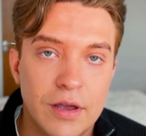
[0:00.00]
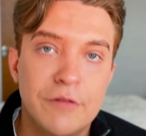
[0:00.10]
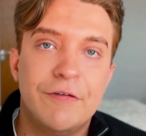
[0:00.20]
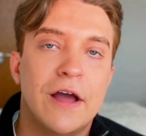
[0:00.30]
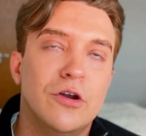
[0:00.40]

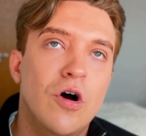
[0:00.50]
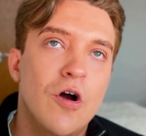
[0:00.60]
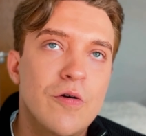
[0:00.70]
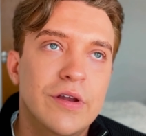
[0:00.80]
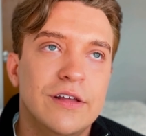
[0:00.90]
In fact, not
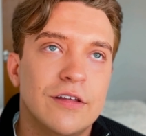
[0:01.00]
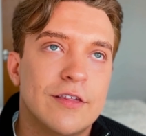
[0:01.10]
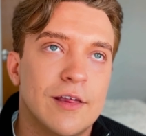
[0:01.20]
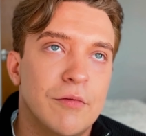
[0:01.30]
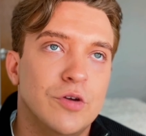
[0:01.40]
only did
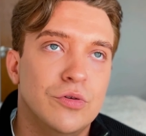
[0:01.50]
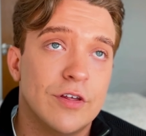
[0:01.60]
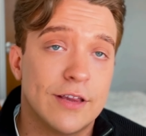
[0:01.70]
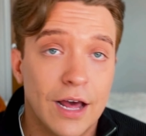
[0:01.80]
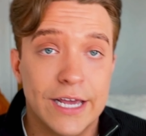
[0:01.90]
some of you
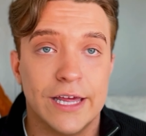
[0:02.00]
dislike